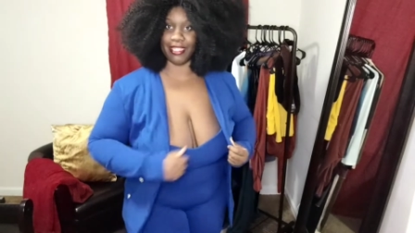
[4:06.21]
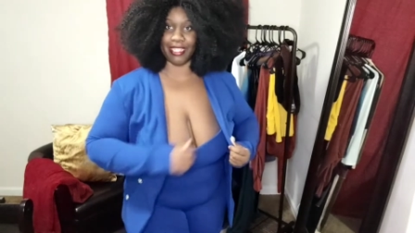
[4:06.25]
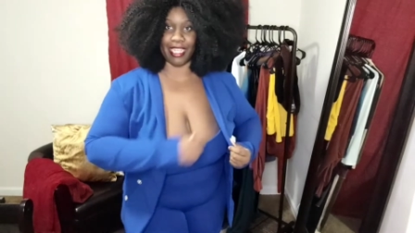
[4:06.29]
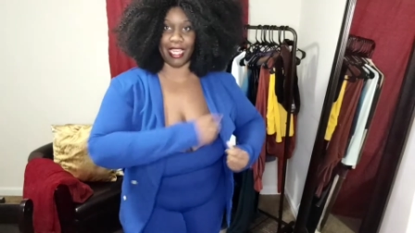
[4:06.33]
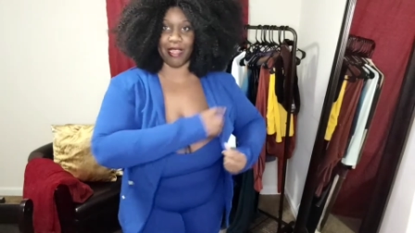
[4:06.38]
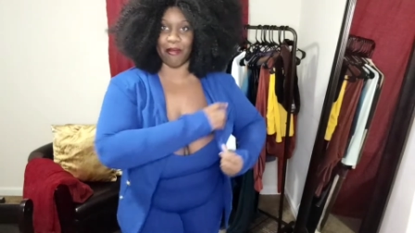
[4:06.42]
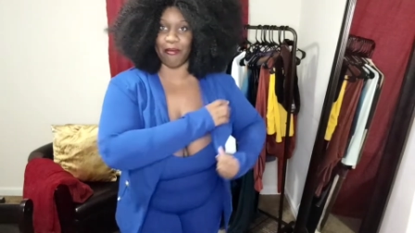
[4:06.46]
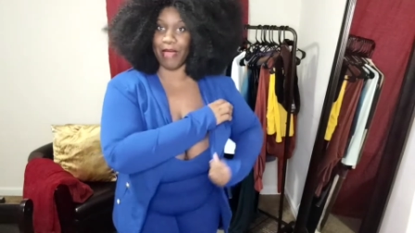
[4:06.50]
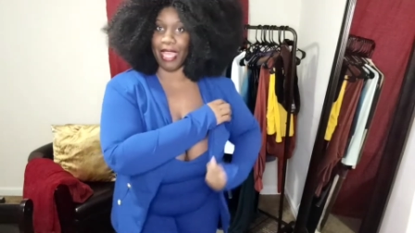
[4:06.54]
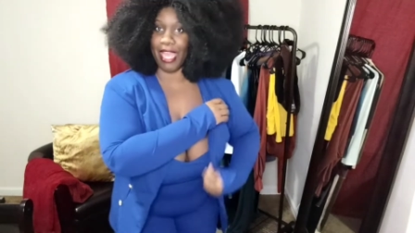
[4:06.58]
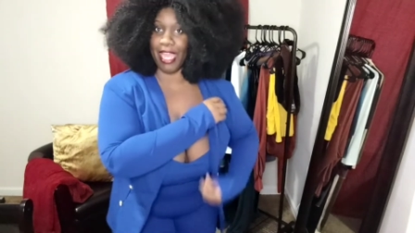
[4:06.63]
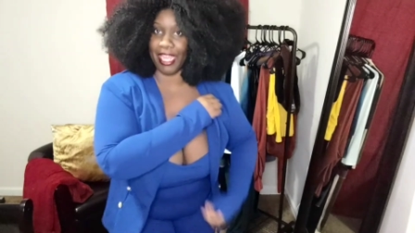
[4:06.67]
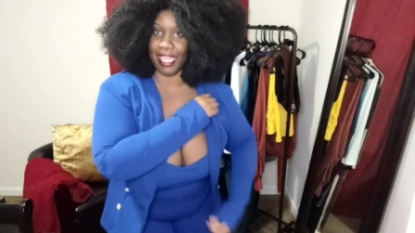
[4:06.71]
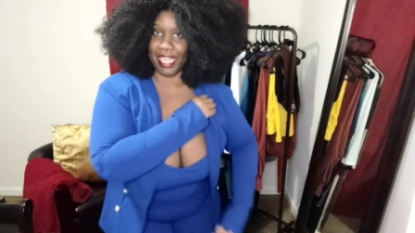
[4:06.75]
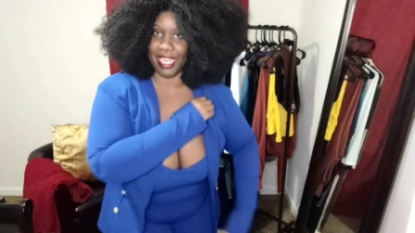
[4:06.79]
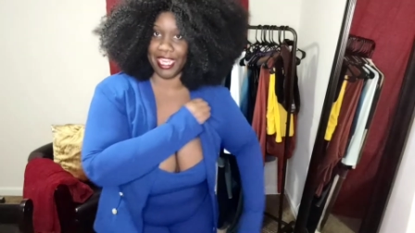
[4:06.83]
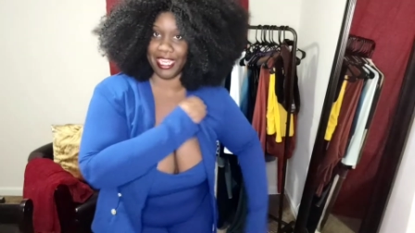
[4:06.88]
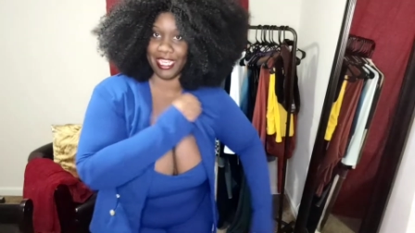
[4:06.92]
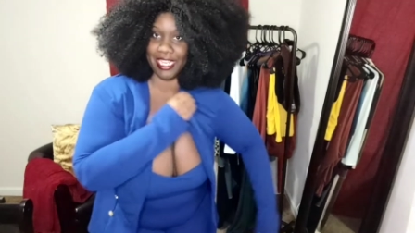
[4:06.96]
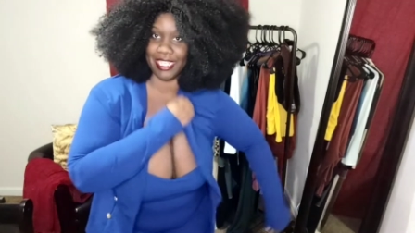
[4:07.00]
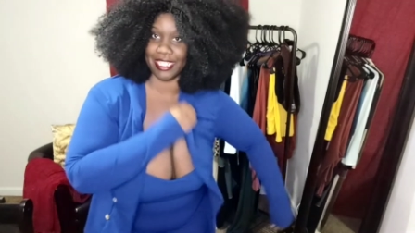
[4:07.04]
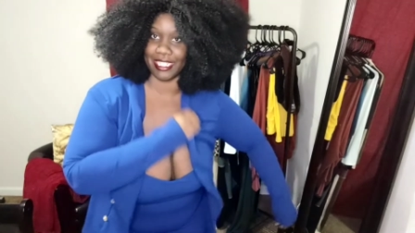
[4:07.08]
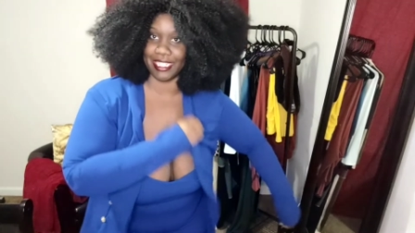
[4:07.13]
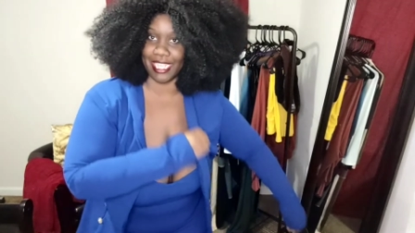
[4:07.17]
Like back
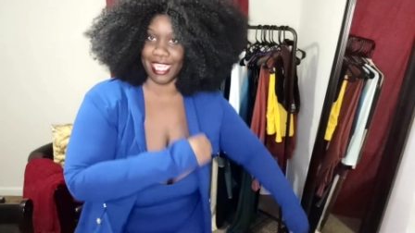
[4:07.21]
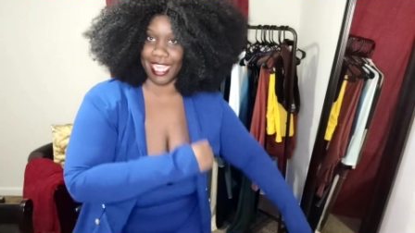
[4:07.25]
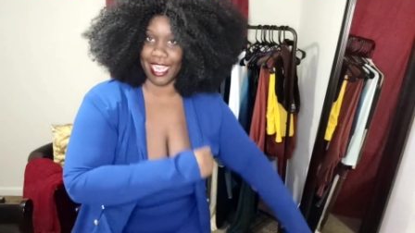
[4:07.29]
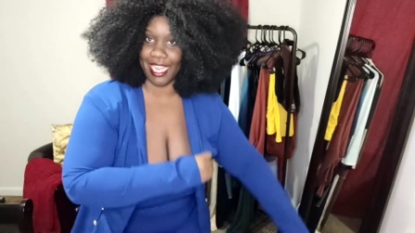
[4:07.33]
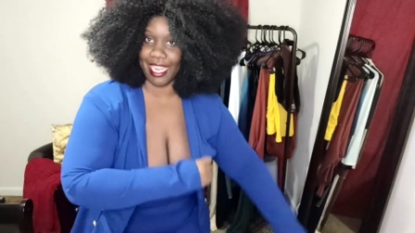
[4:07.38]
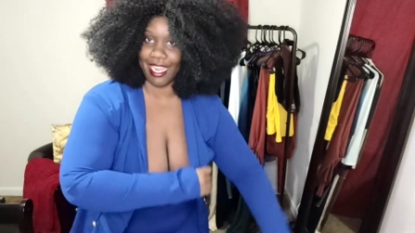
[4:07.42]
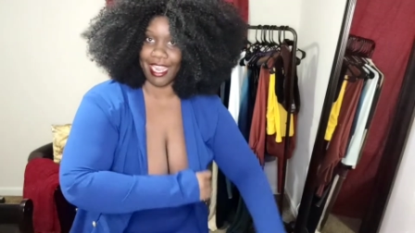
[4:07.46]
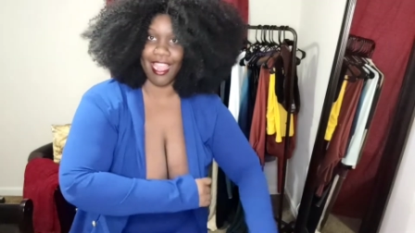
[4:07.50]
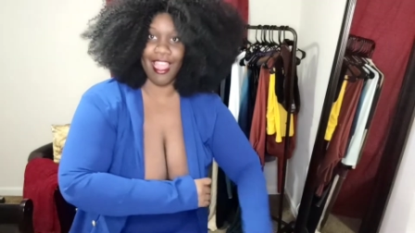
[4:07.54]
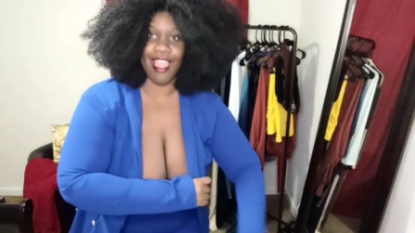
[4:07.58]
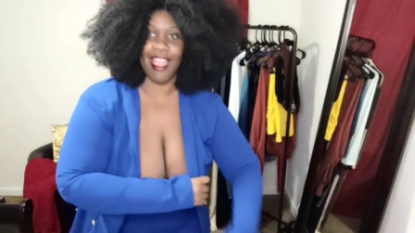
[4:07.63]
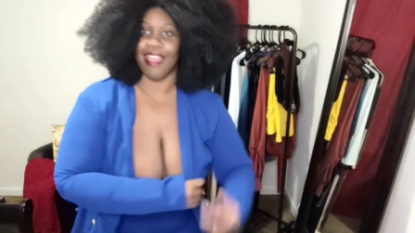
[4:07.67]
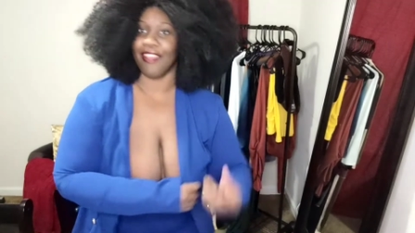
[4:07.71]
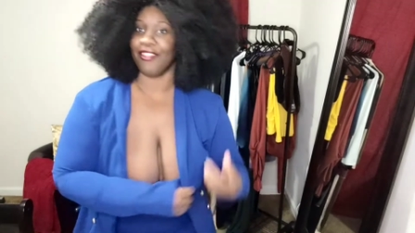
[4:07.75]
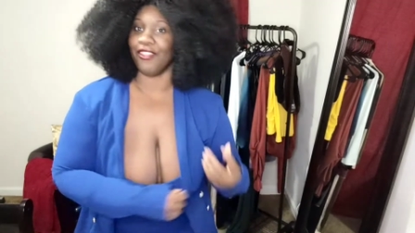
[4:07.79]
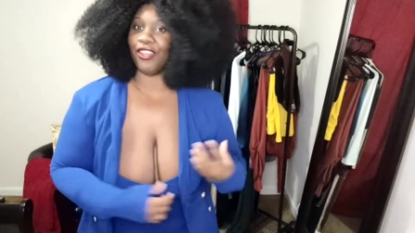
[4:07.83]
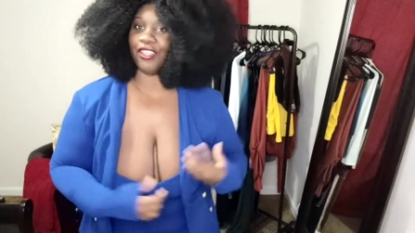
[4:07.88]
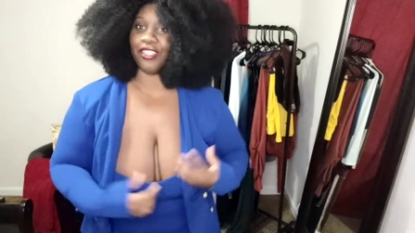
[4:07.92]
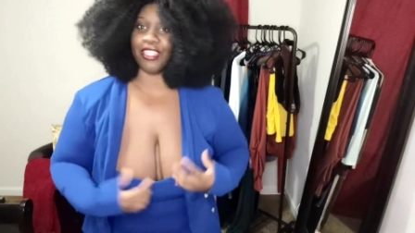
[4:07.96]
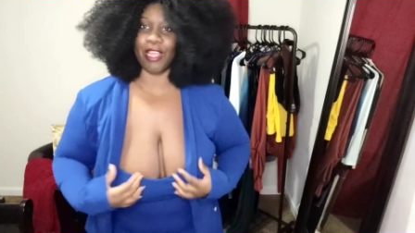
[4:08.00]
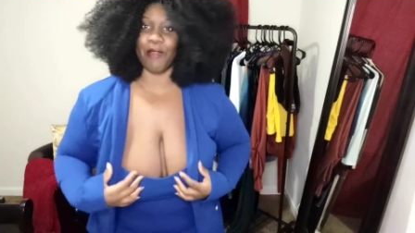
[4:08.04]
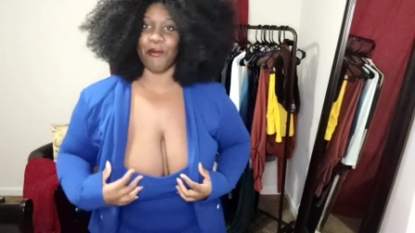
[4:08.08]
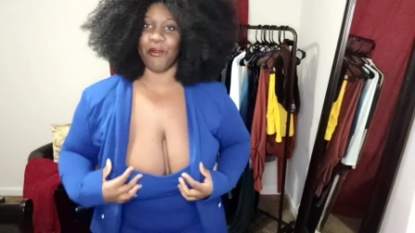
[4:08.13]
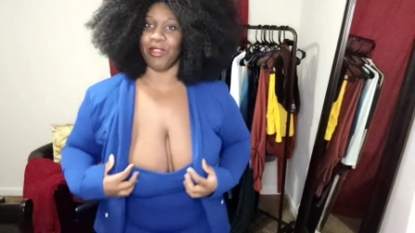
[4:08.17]
in the day,
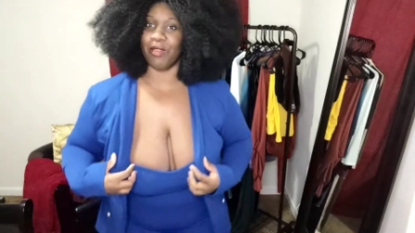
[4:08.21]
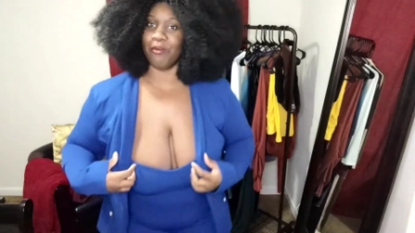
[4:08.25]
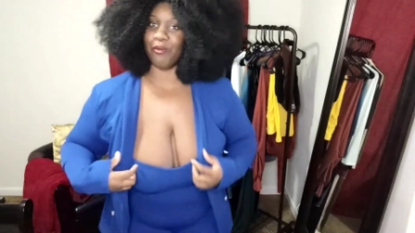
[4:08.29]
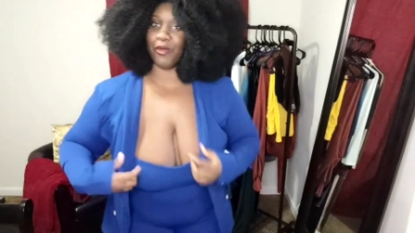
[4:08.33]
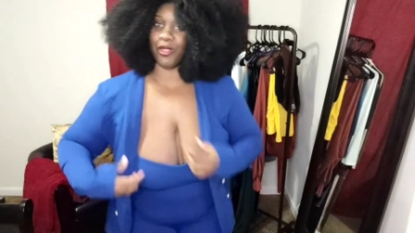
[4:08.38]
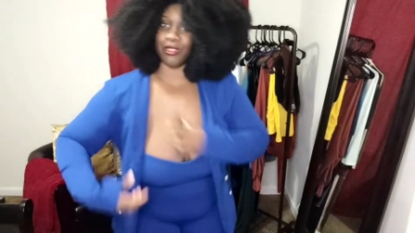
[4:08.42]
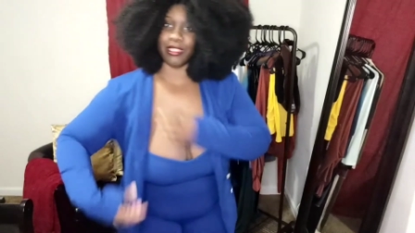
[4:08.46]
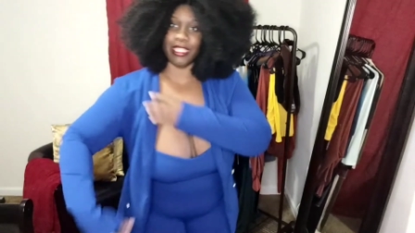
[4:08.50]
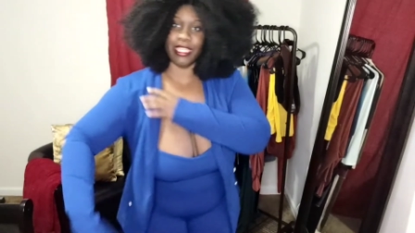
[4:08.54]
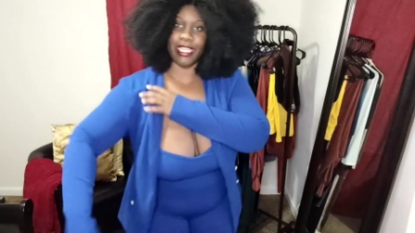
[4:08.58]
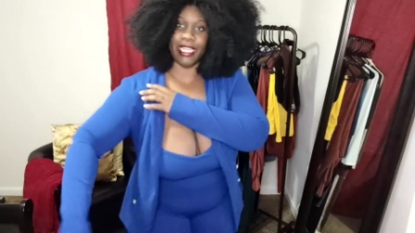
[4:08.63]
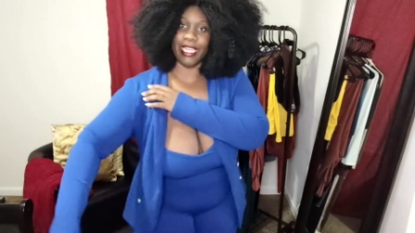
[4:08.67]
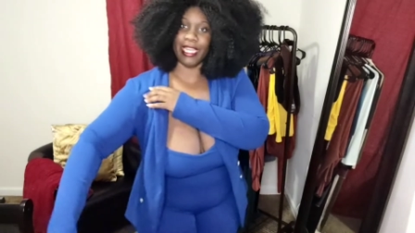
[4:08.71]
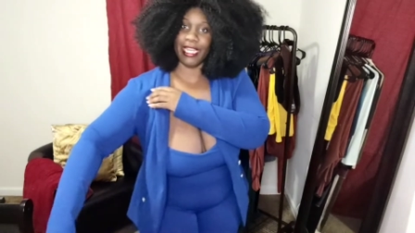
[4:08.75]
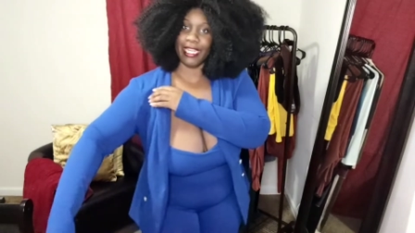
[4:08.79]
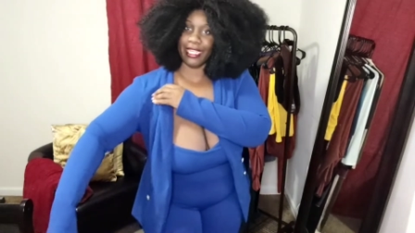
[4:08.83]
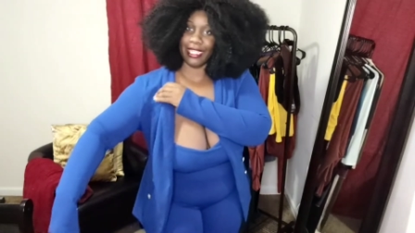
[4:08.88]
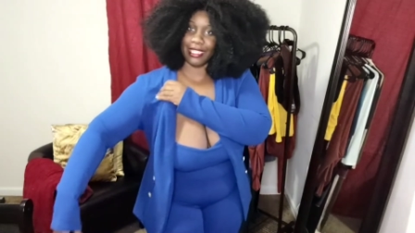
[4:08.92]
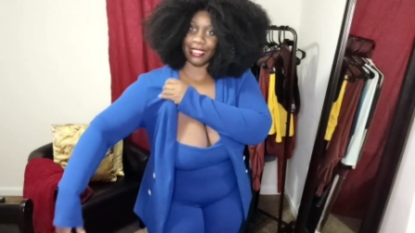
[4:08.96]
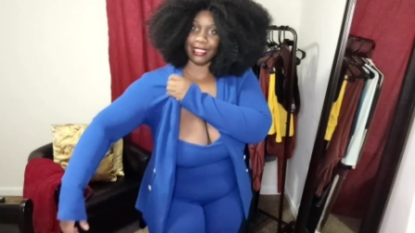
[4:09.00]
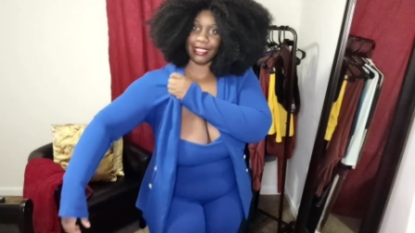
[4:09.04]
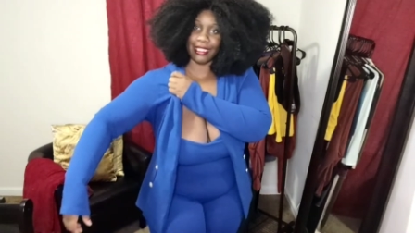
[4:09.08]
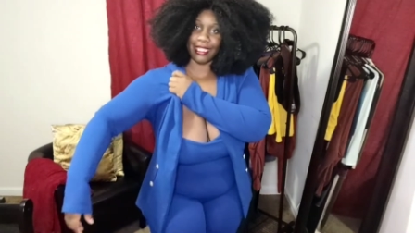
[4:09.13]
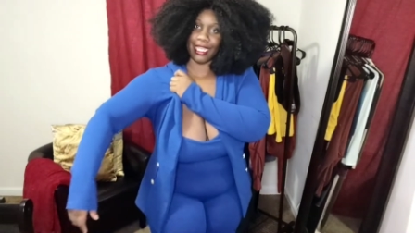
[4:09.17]
thought they were the most
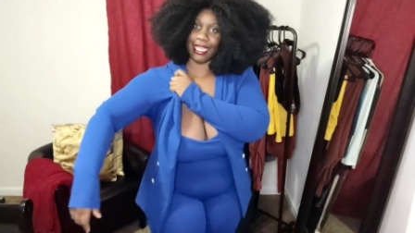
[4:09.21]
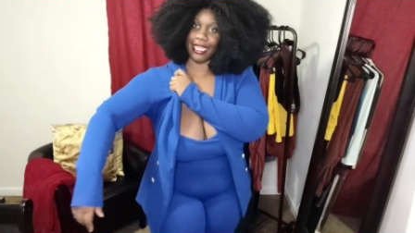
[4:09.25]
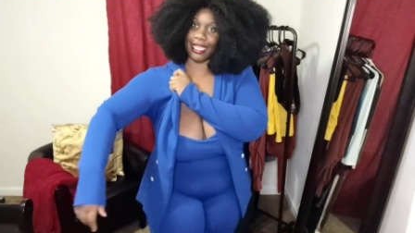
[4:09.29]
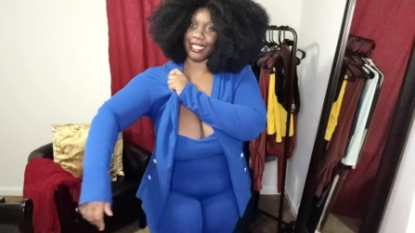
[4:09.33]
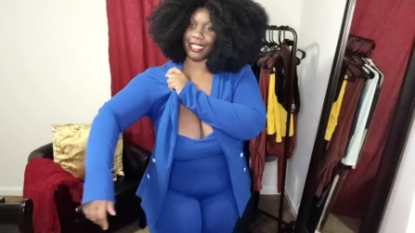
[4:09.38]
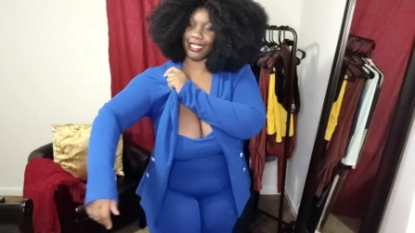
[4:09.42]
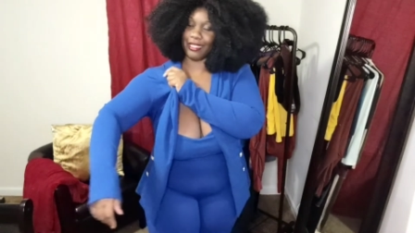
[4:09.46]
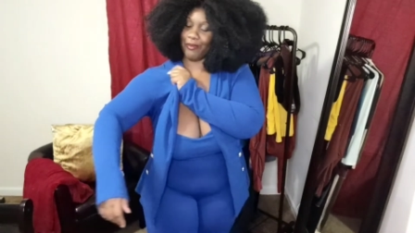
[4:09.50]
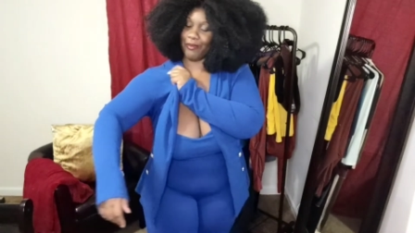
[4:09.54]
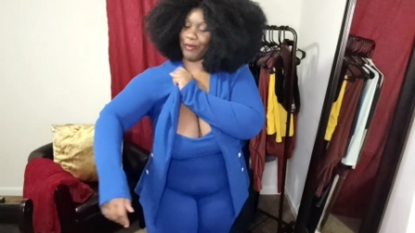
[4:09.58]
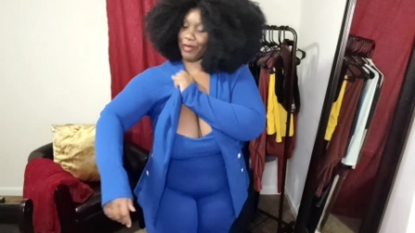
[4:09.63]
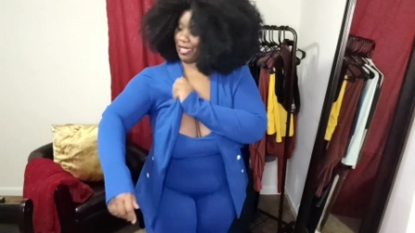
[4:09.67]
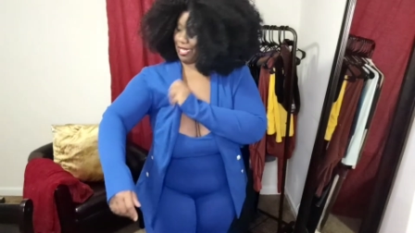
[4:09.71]
hideous things, but